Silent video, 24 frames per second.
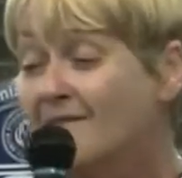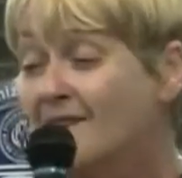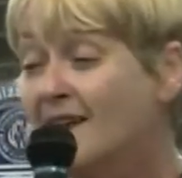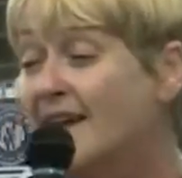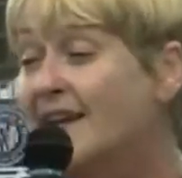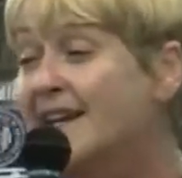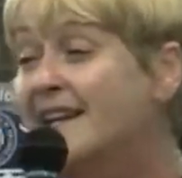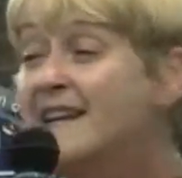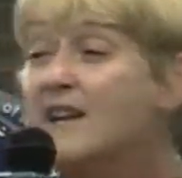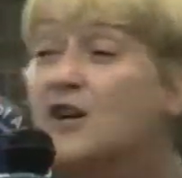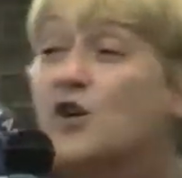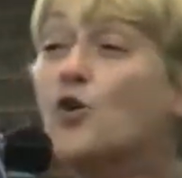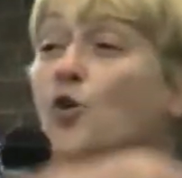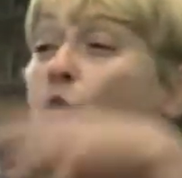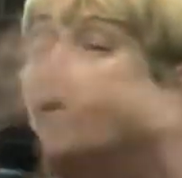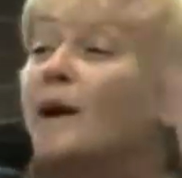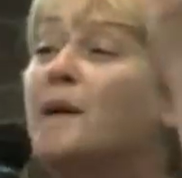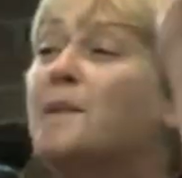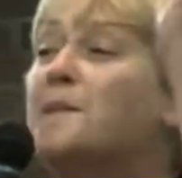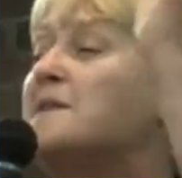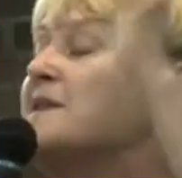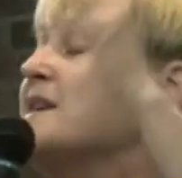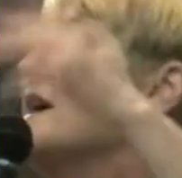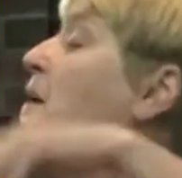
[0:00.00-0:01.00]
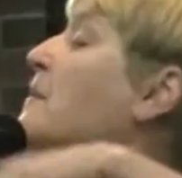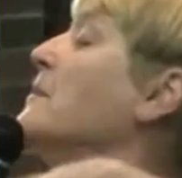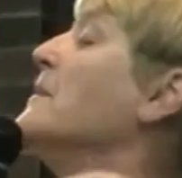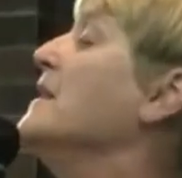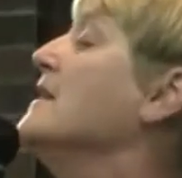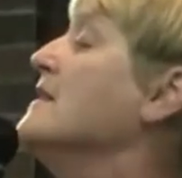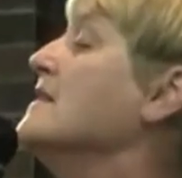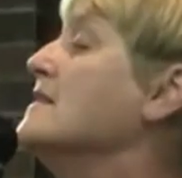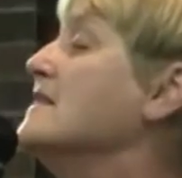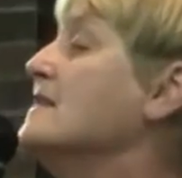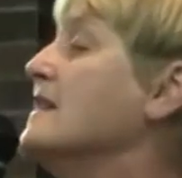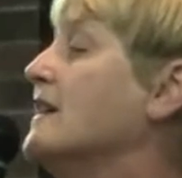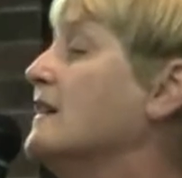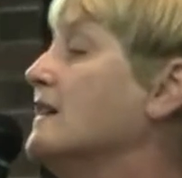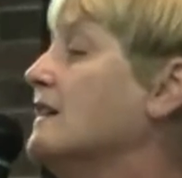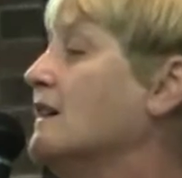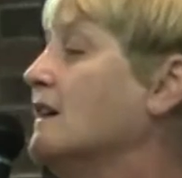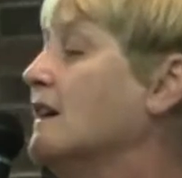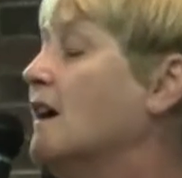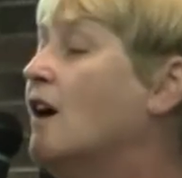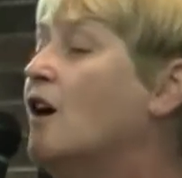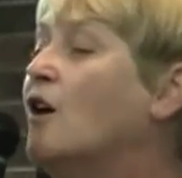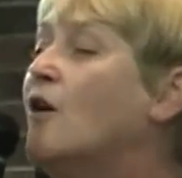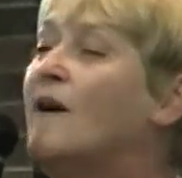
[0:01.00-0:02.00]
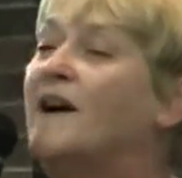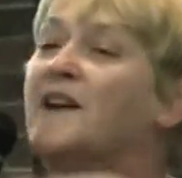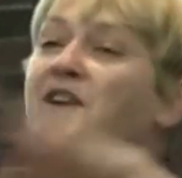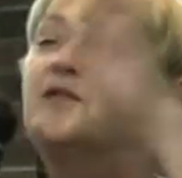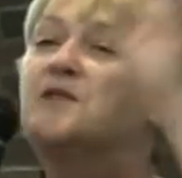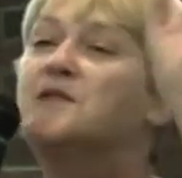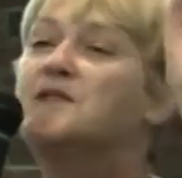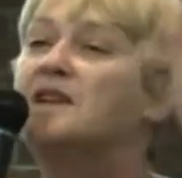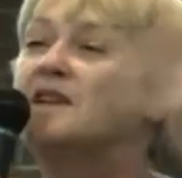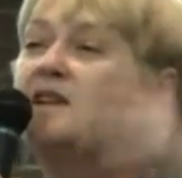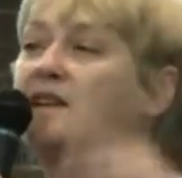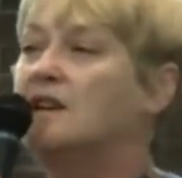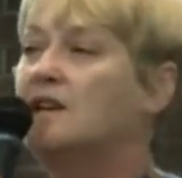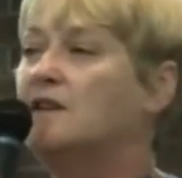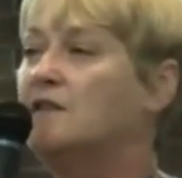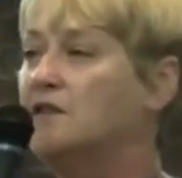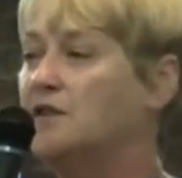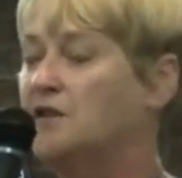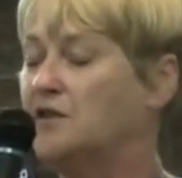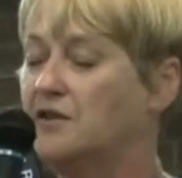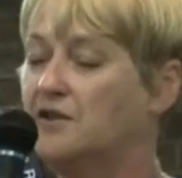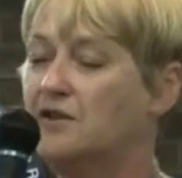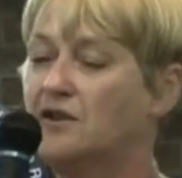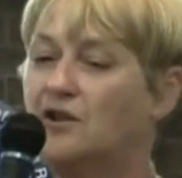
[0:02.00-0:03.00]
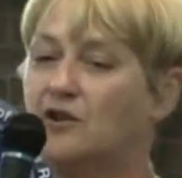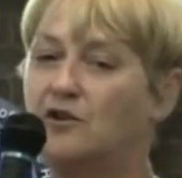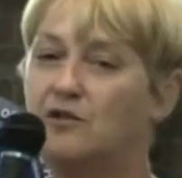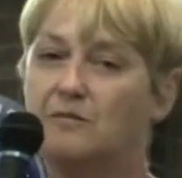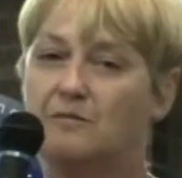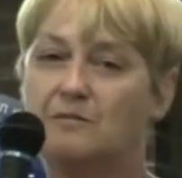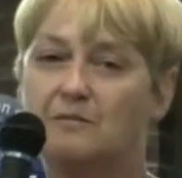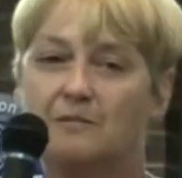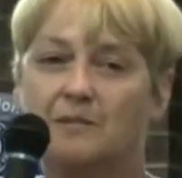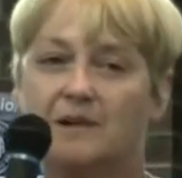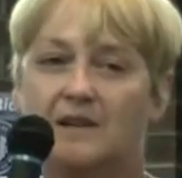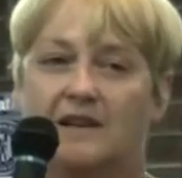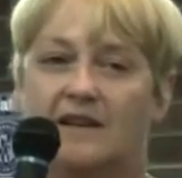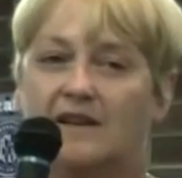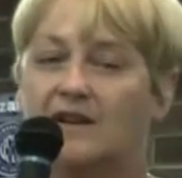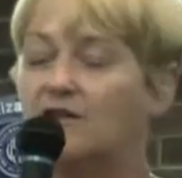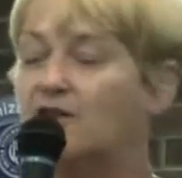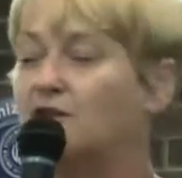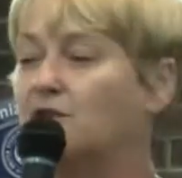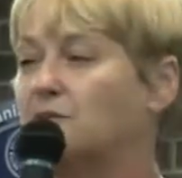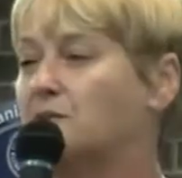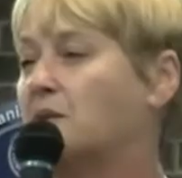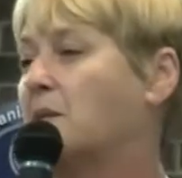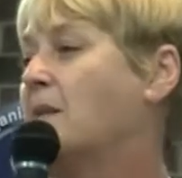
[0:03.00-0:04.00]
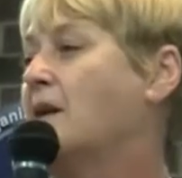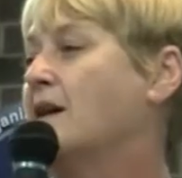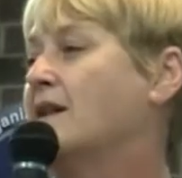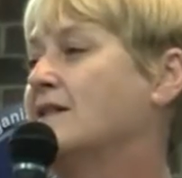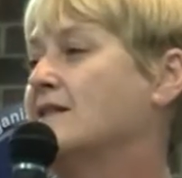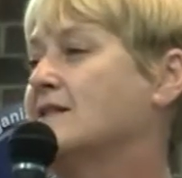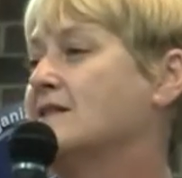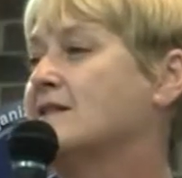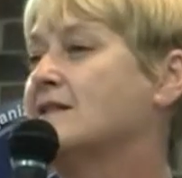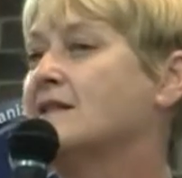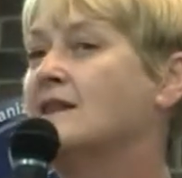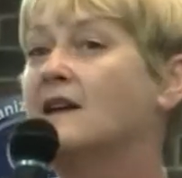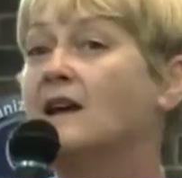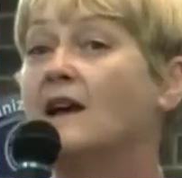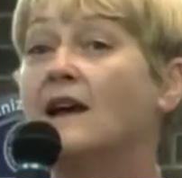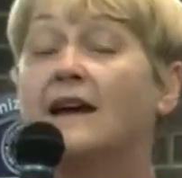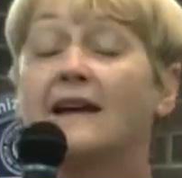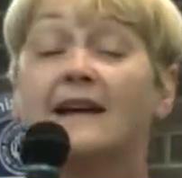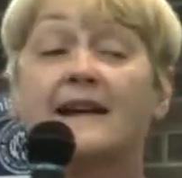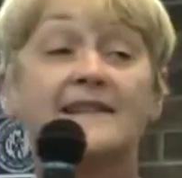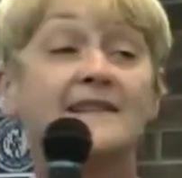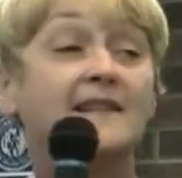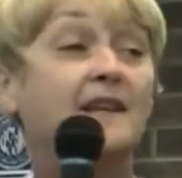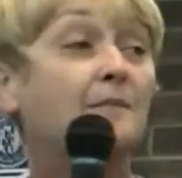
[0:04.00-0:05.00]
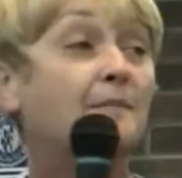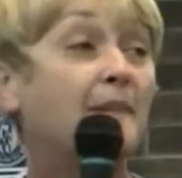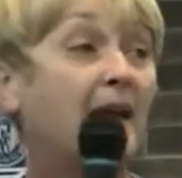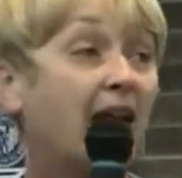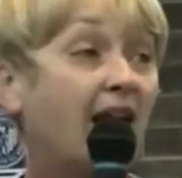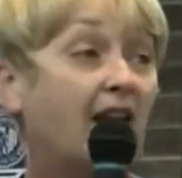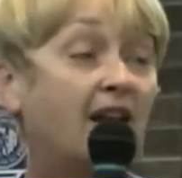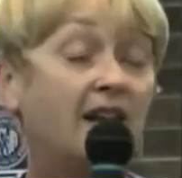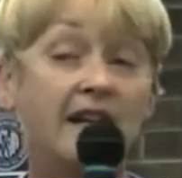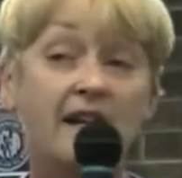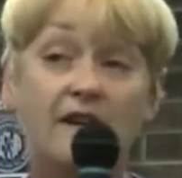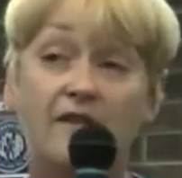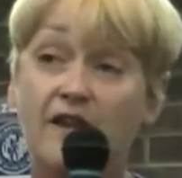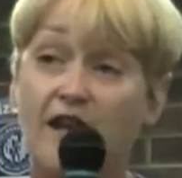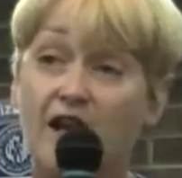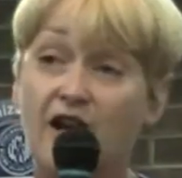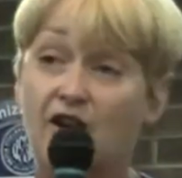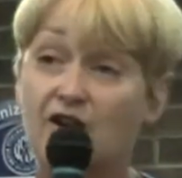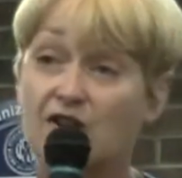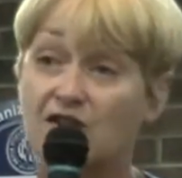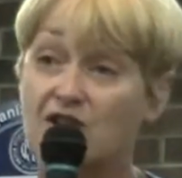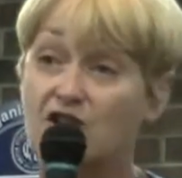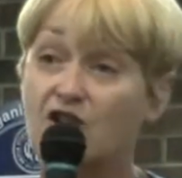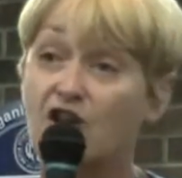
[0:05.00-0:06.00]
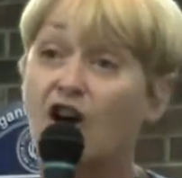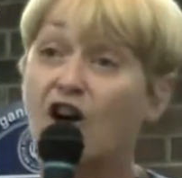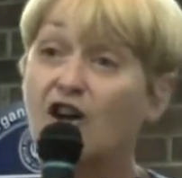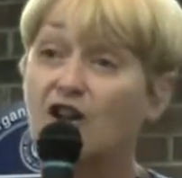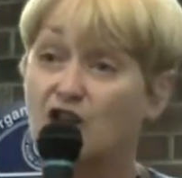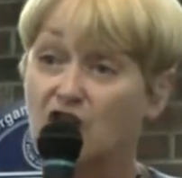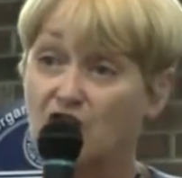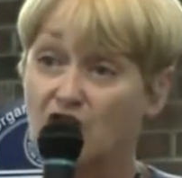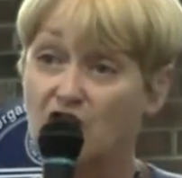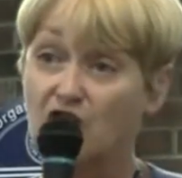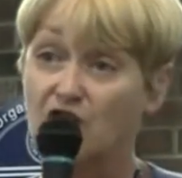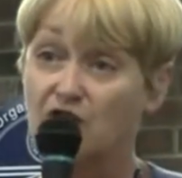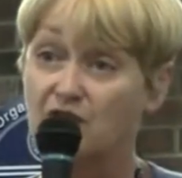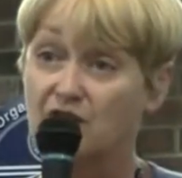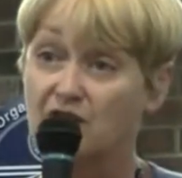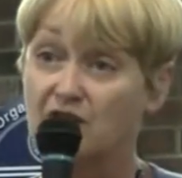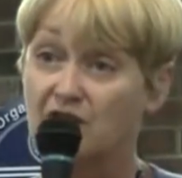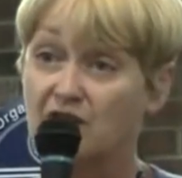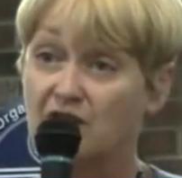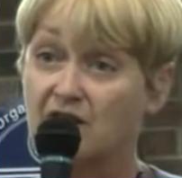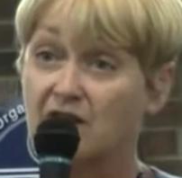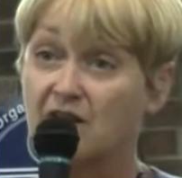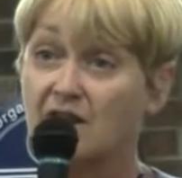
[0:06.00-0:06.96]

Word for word: And he quipped at me and said, oh, I don't need any of your cute political remarks. And I said, palliative care is not cute.